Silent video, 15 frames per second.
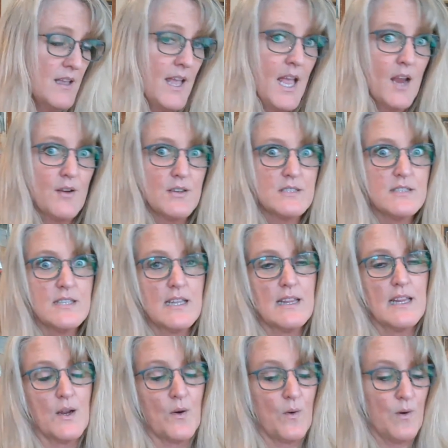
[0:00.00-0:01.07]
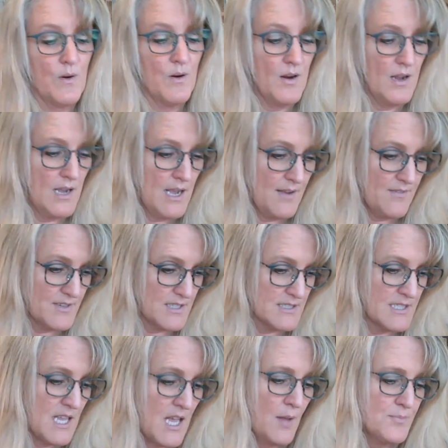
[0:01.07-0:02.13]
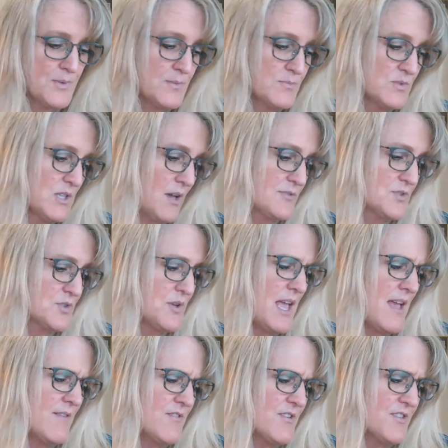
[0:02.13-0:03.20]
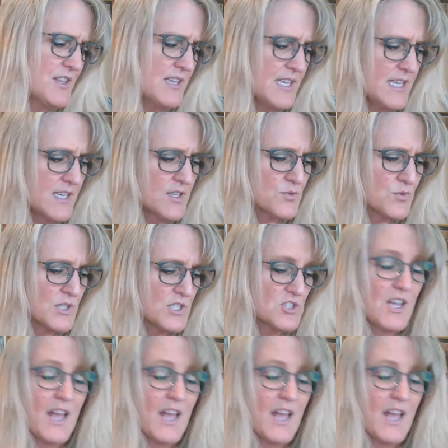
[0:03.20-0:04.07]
Harry, suddenly ravenous, helped himself to everything he could reach